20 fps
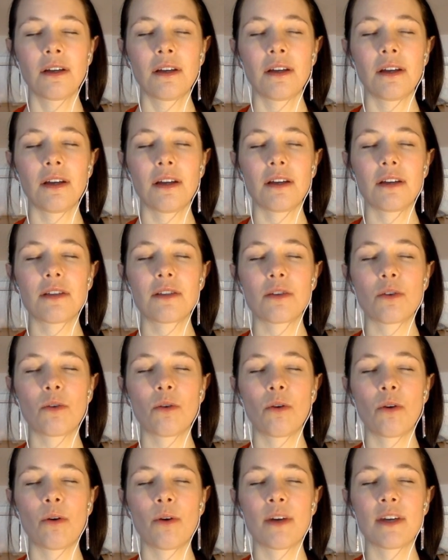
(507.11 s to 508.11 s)
It is
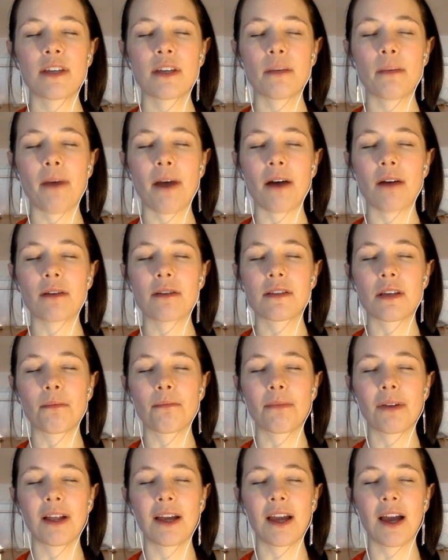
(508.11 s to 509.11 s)
always about
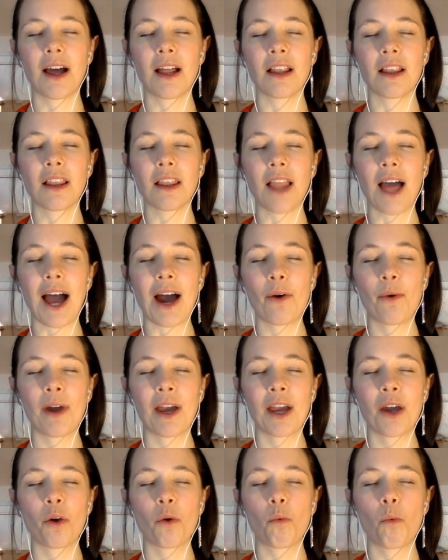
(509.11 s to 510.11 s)
simply
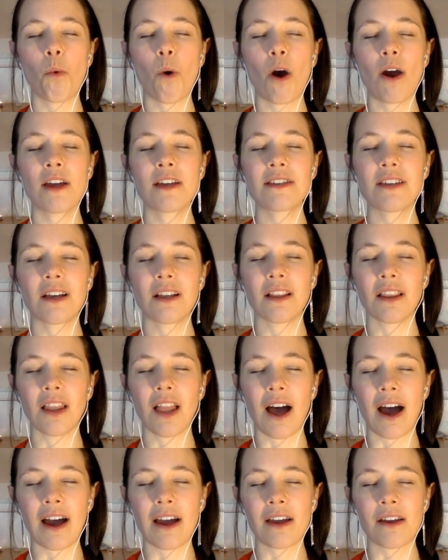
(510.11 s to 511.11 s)
allowing what is
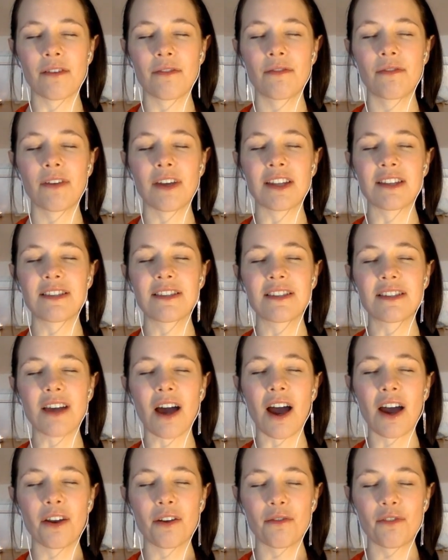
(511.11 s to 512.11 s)
alive
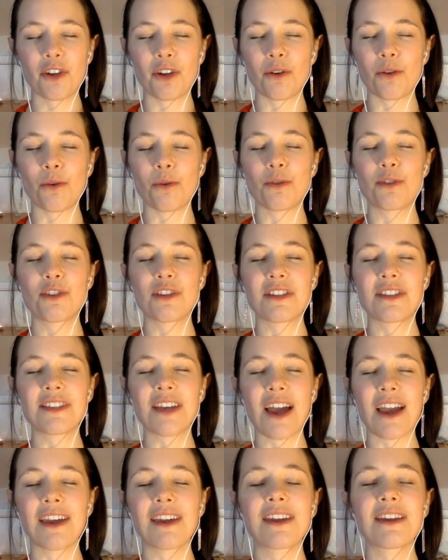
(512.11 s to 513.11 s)
inside of you to
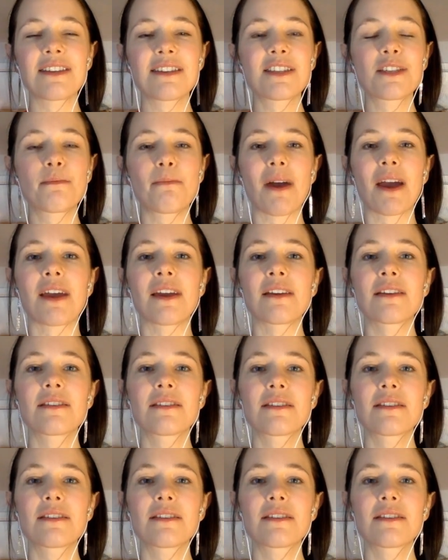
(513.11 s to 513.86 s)
take its space.